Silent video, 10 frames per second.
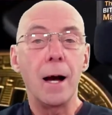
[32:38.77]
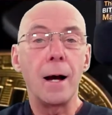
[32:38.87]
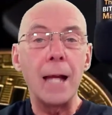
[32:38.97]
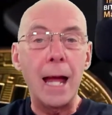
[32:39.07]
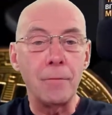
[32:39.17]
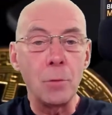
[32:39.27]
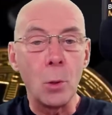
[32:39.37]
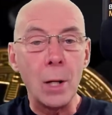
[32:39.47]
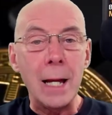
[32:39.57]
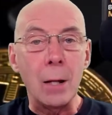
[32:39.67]
and
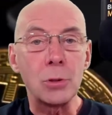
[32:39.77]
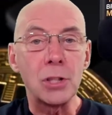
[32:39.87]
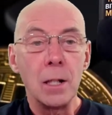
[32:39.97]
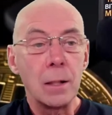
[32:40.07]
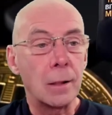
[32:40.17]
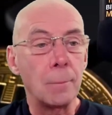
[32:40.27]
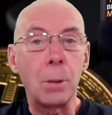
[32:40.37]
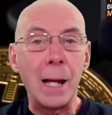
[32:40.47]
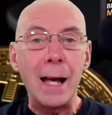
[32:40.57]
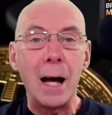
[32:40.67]
everyone else, can
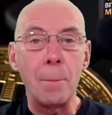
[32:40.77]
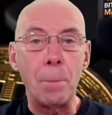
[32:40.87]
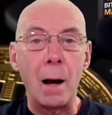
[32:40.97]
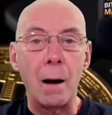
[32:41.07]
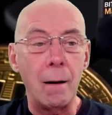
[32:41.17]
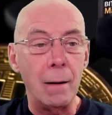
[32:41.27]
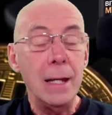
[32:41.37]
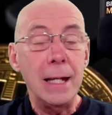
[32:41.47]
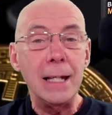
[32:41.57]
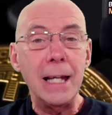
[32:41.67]
play our part
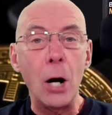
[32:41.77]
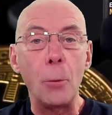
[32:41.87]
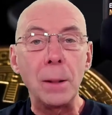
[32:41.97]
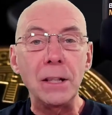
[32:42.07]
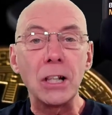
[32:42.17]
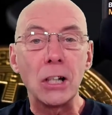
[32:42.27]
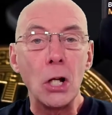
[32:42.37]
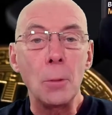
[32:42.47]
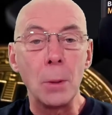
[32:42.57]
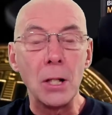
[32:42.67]
in helping the
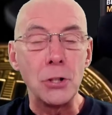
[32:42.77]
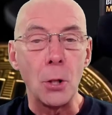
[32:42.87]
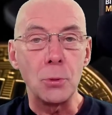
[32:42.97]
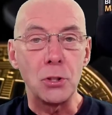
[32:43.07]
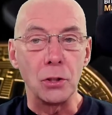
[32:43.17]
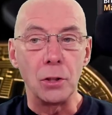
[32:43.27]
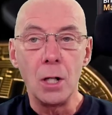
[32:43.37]
global adoption.